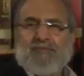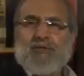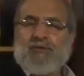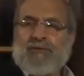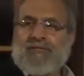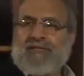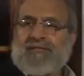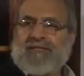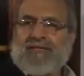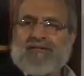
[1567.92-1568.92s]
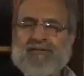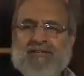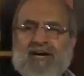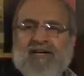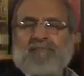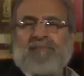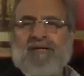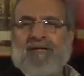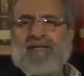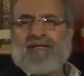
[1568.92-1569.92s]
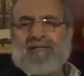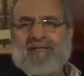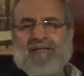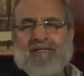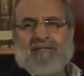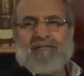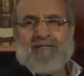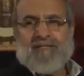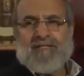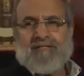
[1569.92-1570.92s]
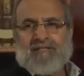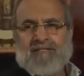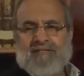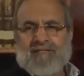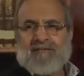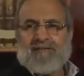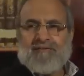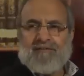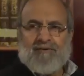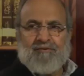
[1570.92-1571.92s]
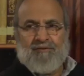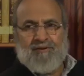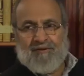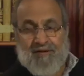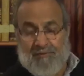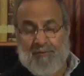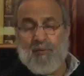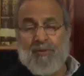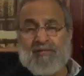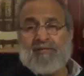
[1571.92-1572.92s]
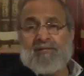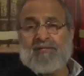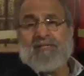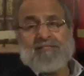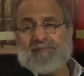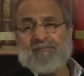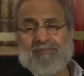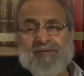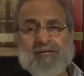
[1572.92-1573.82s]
So ya rabbana is rab with a nasab